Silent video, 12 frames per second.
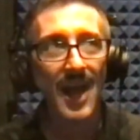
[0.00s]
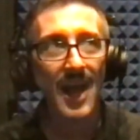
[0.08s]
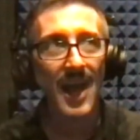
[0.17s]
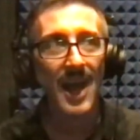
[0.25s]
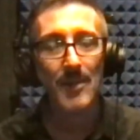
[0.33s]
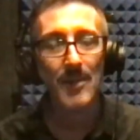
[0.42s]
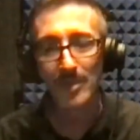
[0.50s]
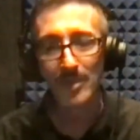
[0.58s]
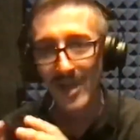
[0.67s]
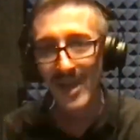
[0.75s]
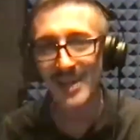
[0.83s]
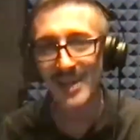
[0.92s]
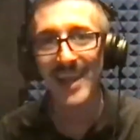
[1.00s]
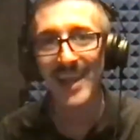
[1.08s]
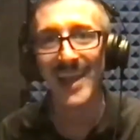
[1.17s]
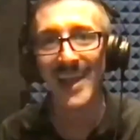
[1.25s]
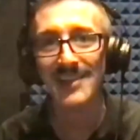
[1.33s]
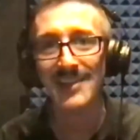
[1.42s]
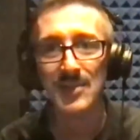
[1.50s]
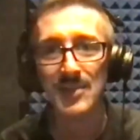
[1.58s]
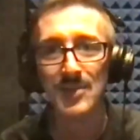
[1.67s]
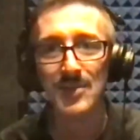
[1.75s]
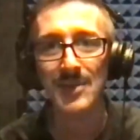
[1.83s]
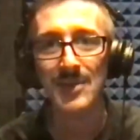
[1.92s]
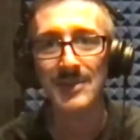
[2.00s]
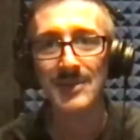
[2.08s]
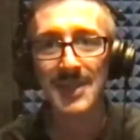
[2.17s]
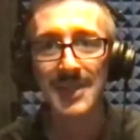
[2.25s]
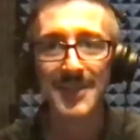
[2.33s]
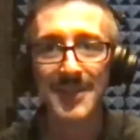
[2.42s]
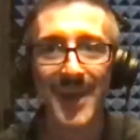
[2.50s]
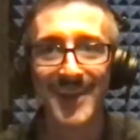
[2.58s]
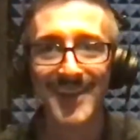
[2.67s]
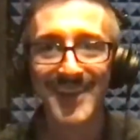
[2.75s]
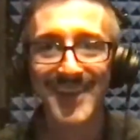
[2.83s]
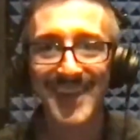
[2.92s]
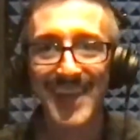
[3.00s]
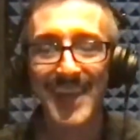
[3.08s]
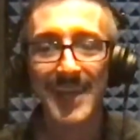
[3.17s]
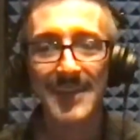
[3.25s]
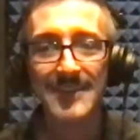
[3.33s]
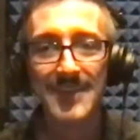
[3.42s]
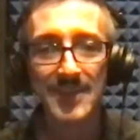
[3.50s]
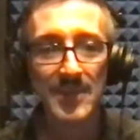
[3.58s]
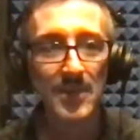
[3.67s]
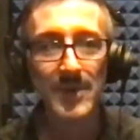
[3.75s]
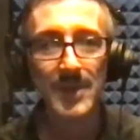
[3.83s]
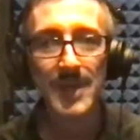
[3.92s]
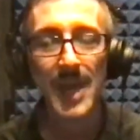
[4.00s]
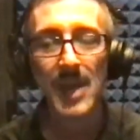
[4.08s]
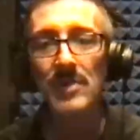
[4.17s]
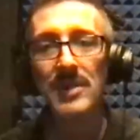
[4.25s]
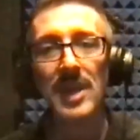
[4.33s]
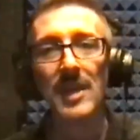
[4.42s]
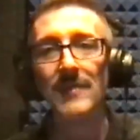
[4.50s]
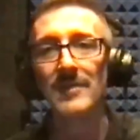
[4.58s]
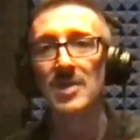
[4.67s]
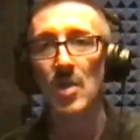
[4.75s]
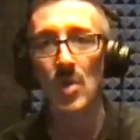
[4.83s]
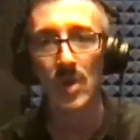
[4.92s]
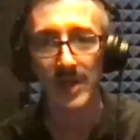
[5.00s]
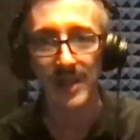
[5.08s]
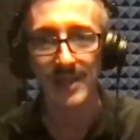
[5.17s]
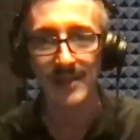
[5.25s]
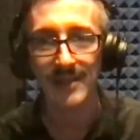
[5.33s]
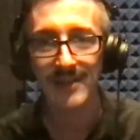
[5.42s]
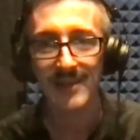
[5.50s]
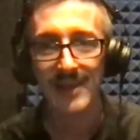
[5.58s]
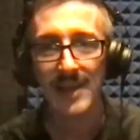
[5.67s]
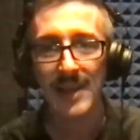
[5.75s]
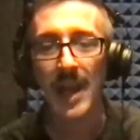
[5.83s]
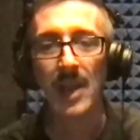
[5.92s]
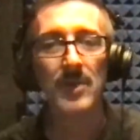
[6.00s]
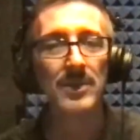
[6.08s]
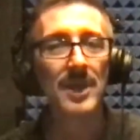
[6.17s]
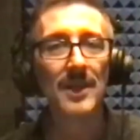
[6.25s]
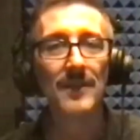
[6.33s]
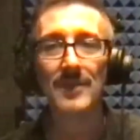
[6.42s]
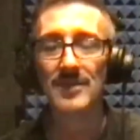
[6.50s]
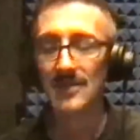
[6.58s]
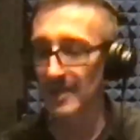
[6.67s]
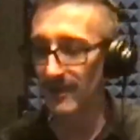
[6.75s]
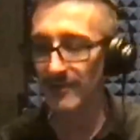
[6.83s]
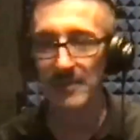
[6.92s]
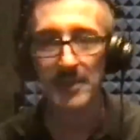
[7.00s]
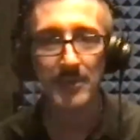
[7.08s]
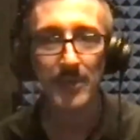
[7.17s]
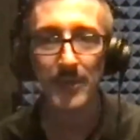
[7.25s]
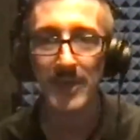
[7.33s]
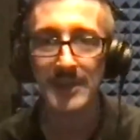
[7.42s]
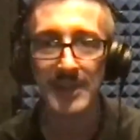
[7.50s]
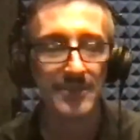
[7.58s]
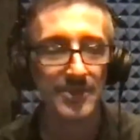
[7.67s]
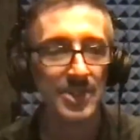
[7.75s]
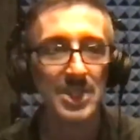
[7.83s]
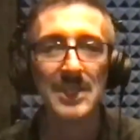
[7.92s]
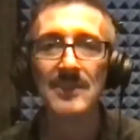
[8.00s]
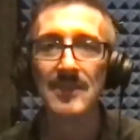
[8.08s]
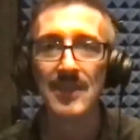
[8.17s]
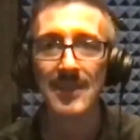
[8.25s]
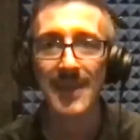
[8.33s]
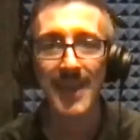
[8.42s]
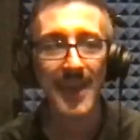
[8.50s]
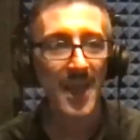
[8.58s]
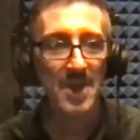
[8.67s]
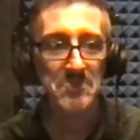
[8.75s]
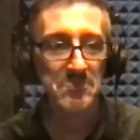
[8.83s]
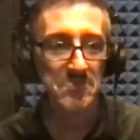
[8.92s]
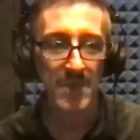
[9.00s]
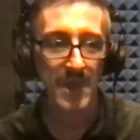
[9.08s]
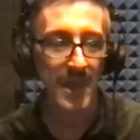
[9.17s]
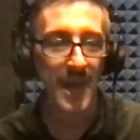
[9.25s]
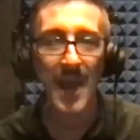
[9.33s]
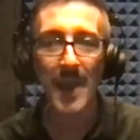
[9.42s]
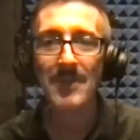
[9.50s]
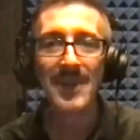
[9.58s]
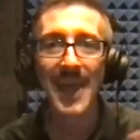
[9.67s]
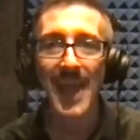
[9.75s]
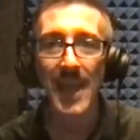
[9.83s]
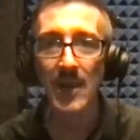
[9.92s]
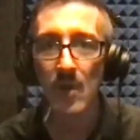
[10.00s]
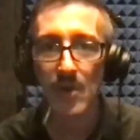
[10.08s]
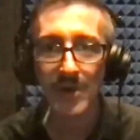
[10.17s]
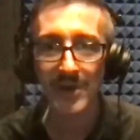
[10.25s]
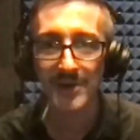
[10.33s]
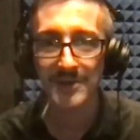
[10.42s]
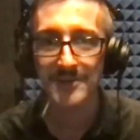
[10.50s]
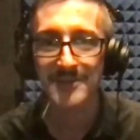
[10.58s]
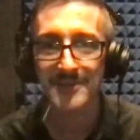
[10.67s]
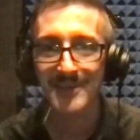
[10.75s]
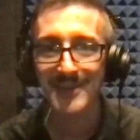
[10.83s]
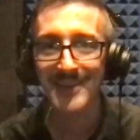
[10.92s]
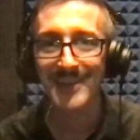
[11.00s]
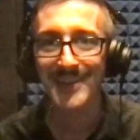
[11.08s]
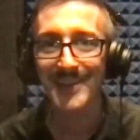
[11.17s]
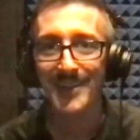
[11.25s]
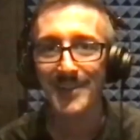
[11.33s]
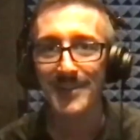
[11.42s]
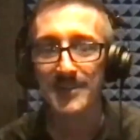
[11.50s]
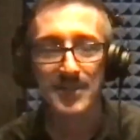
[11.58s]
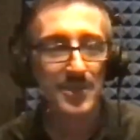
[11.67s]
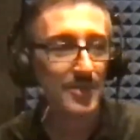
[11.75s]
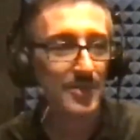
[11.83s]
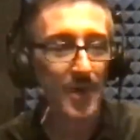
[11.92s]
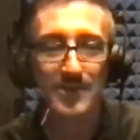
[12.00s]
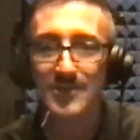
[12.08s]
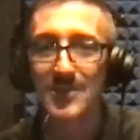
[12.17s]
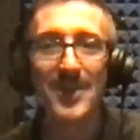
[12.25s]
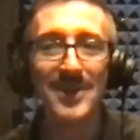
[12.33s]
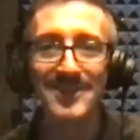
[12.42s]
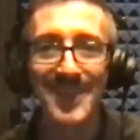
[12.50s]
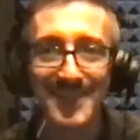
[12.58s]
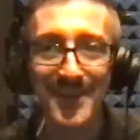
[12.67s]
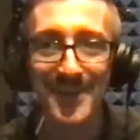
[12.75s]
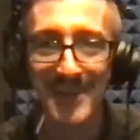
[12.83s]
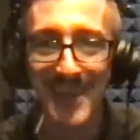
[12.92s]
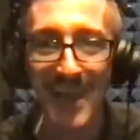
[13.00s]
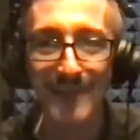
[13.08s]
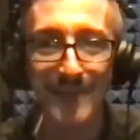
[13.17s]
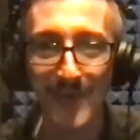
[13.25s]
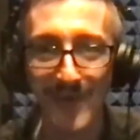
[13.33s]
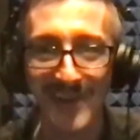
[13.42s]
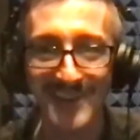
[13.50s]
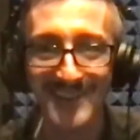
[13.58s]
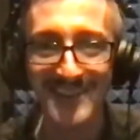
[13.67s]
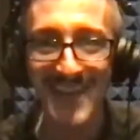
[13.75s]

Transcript: I applied that to TikTok and I said, you know what? I don't care if it's corny. I don't care if people think that it's cheesy. I'm going to add horns to songs that don't have horns.